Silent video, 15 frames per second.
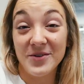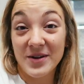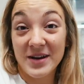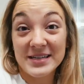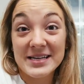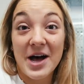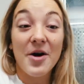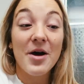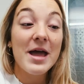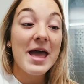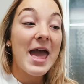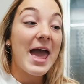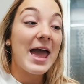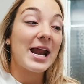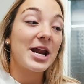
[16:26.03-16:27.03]
if you couldn't tell.
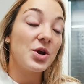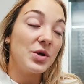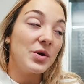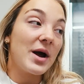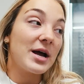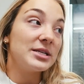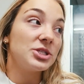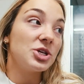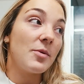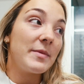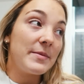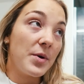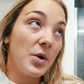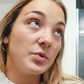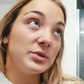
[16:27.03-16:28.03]
And I know you guys saw
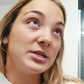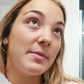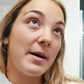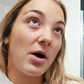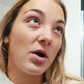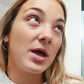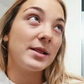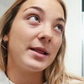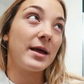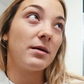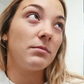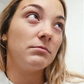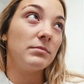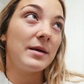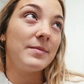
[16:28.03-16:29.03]
me post about it
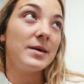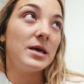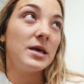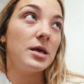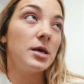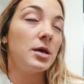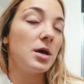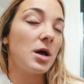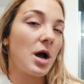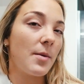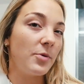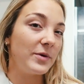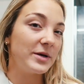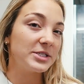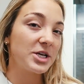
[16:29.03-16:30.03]
like maybe a
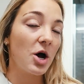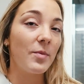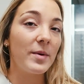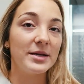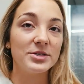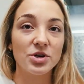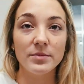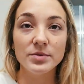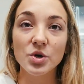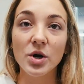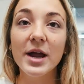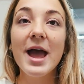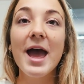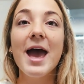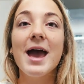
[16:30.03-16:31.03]
couple weeks ago on my Instagram
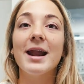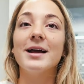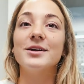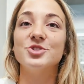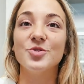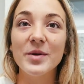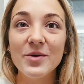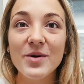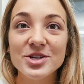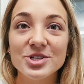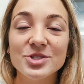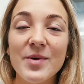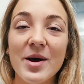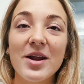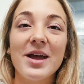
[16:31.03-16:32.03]
story, and I got so many
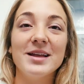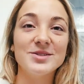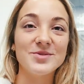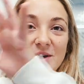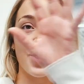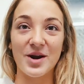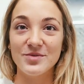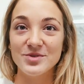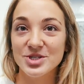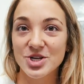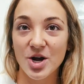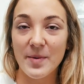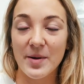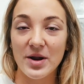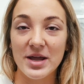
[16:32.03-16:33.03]
questions about it, and so I thought I would just
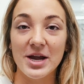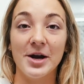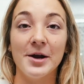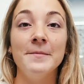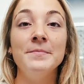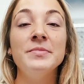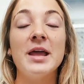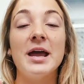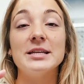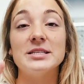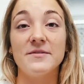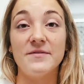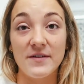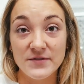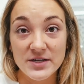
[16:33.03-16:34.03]
talk about it here.
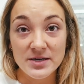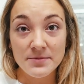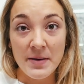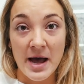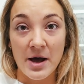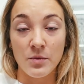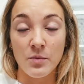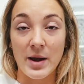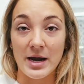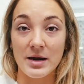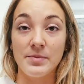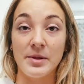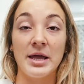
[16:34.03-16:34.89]
It's a 15-pound weighted